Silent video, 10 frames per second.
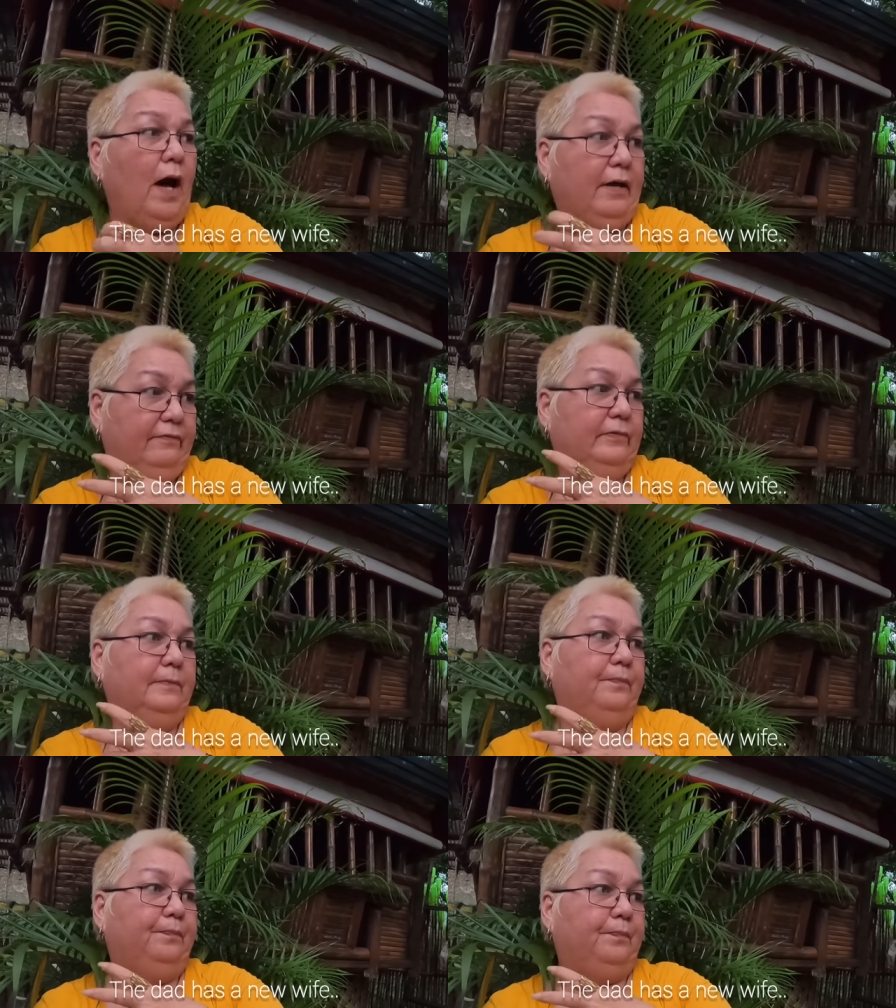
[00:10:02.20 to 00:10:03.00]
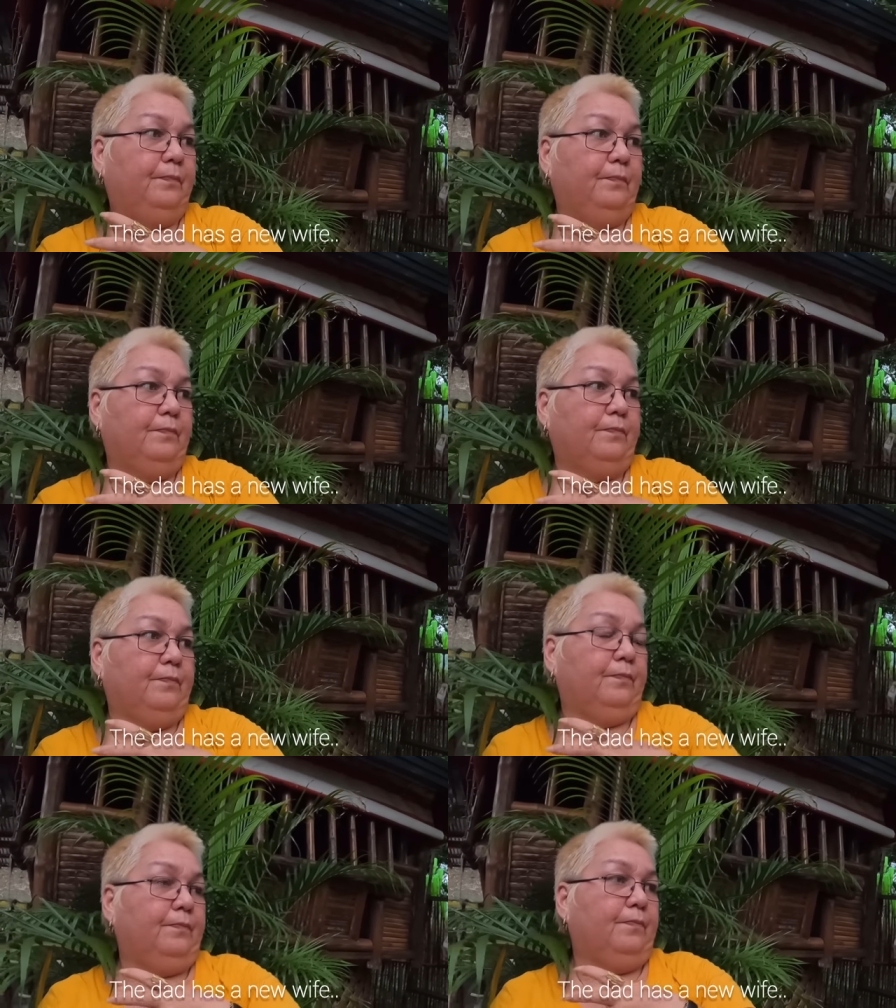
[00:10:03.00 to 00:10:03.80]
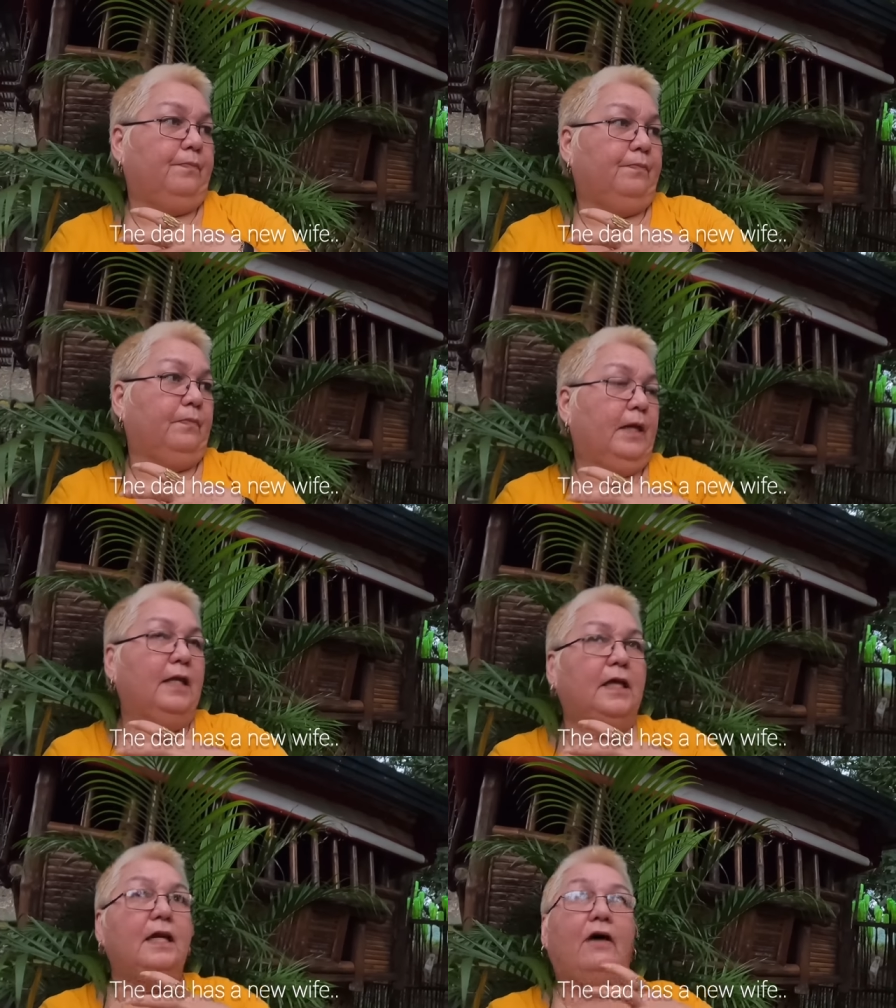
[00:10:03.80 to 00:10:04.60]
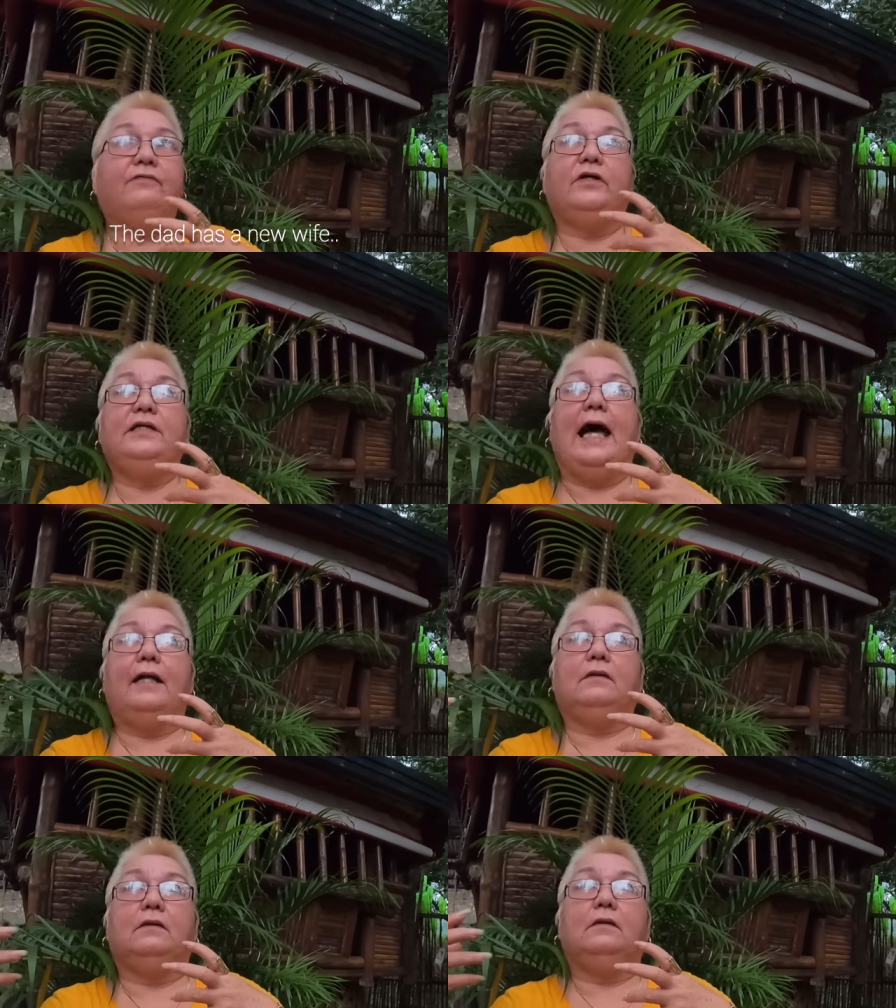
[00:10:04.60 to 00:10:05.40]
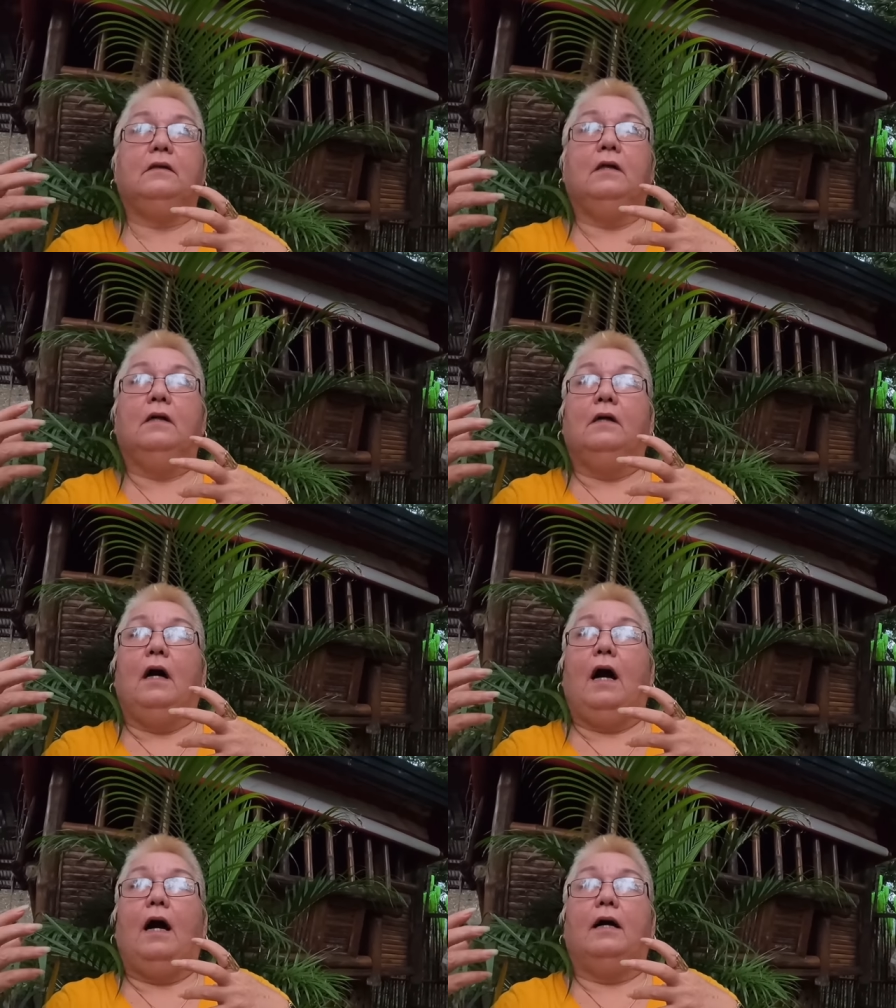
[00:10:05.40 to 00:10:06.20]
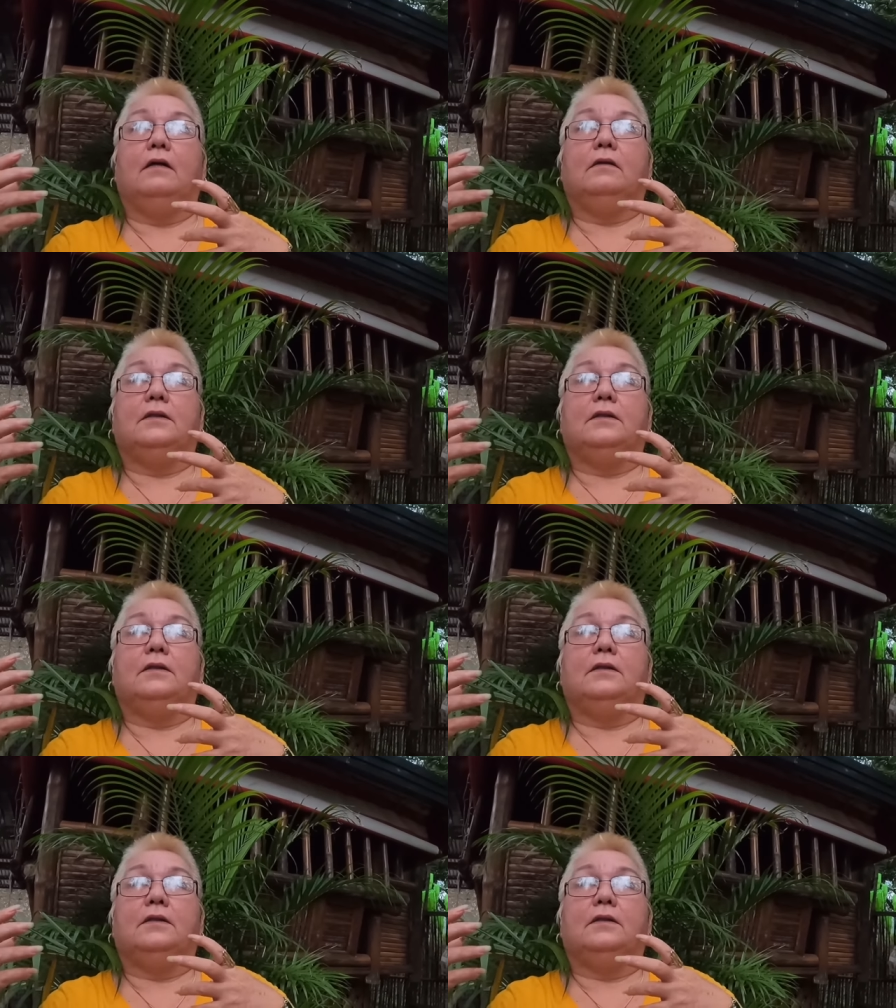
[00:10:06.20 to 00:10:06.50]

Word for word: wife. Right. Mm. And then after that, uh,